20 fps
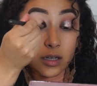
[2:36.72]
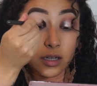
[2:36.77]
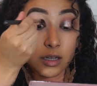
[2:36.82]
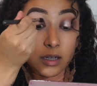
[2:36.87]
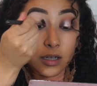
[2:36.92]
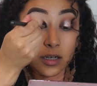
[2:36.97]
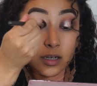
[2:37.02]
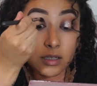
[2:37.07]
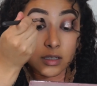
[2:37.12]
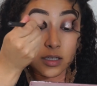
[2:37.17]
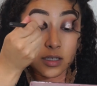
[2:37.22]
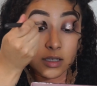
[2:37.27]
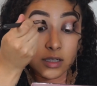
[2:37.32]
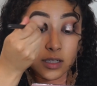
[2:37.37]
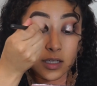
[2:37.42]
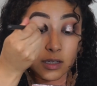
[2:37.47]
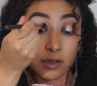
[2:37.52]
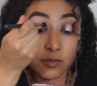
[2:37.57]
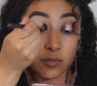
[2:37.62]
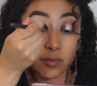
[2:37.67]
it is going
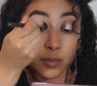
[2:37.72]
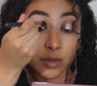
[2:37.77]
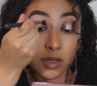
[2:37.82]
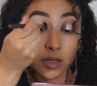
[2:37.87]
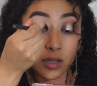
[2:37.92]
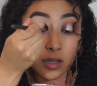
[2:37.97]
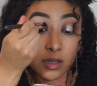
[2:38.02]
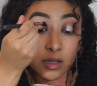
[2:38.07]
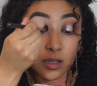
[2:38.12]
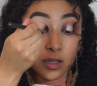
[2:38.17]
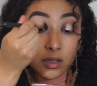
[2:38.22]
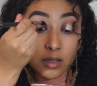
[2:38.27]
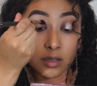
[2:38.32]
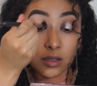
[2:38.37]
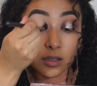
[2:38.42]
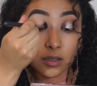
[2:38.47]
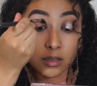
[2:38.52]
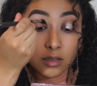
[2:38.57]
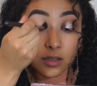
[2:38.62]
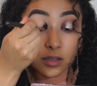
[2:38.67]
to give me
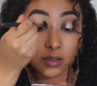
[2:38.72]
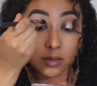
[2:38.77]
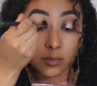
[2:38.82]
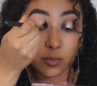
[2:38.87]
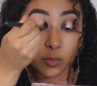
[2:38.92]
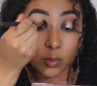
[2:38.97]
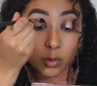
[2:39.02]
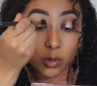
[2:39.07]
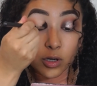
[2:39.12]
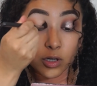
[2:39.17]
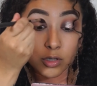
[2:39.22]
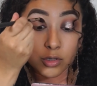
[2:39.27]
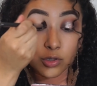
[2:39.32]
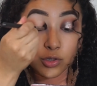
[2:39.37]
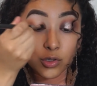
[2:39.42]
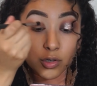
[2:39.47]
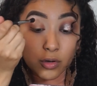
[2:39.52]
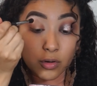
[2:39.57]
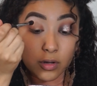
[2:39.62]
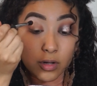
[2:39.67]
more
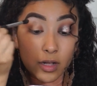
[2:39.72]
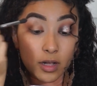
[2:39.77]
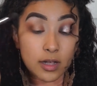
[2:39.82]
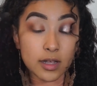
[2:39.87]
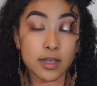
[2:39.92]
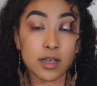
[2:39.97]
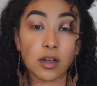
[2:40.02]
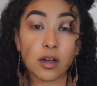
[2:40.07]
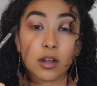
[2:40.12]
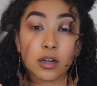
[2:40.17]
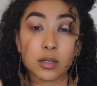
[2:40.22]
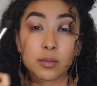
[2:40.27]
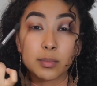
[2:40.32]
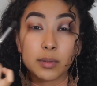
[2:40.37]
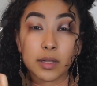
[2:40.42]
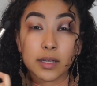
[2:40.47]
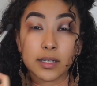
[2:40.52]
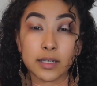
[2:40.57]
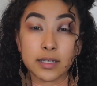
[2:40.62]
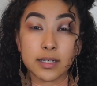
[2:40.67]
control on
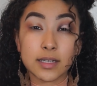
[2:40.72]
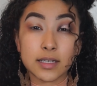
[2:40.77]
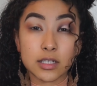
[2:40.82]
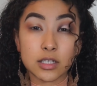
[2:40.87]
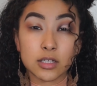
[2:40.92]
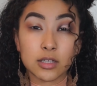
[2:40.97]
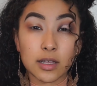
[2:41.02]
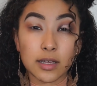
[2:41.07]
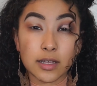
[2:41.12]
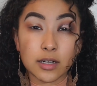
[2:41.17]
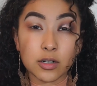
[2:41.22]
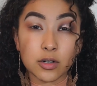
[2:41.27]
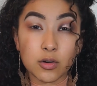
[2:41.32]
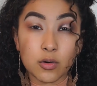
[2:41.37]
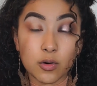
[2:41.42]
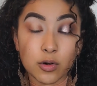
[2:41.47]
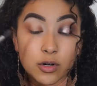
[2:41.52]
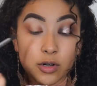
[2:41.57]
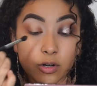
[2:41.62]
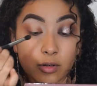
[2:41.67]
applying it into that inner
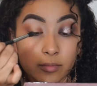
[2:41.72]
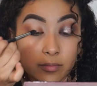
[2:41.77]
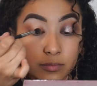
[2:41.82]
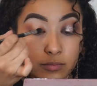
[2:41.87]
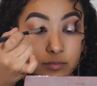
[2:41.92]
corner.